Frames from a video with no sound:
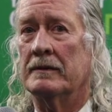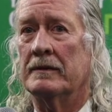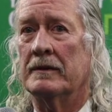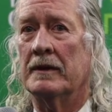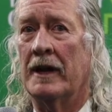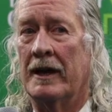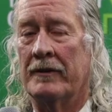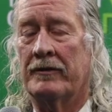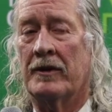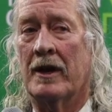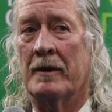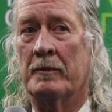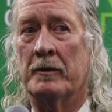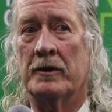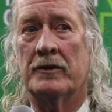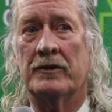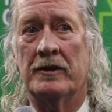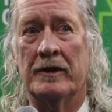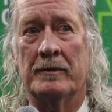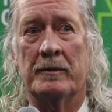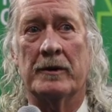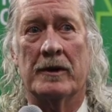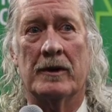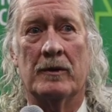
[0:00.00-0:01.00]
Lifetime
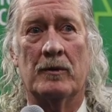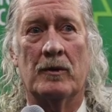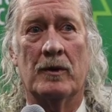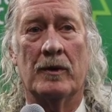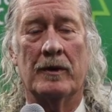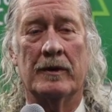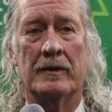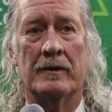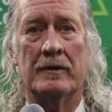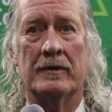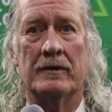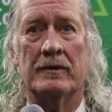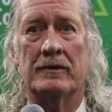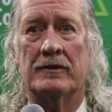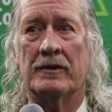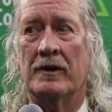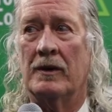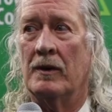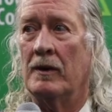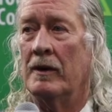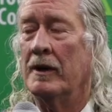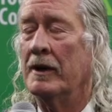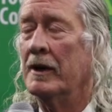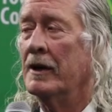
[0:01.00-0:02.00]
Achievement Award.
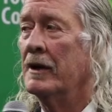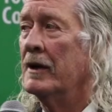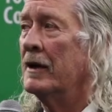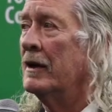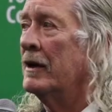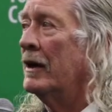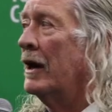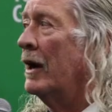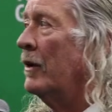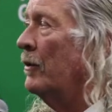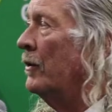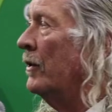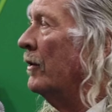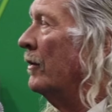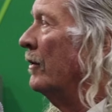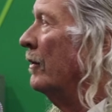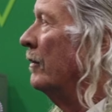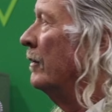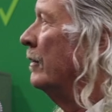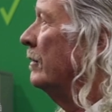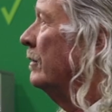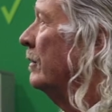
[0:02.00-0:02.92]
So I will.